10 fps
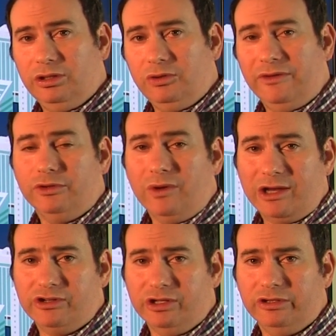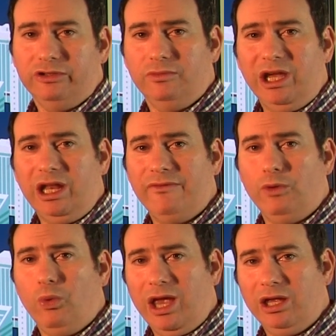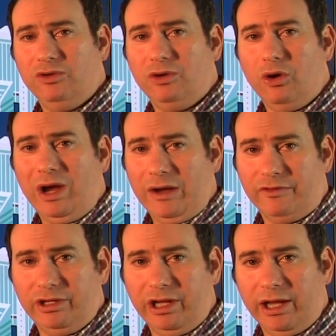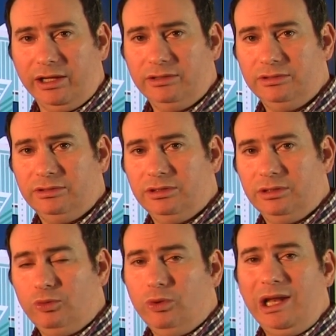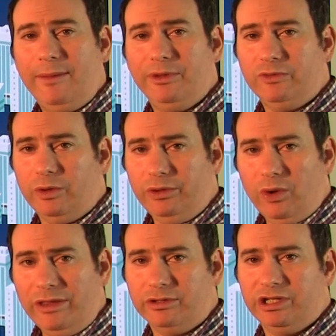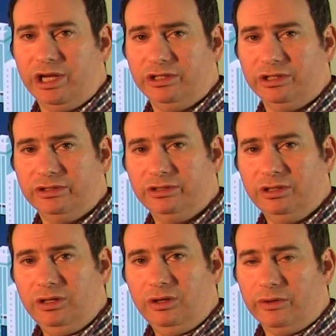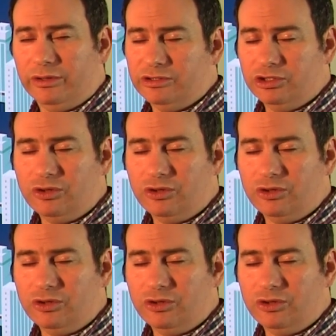You have directions. You might have a way you go every day. But what happens when the weather changes or there's a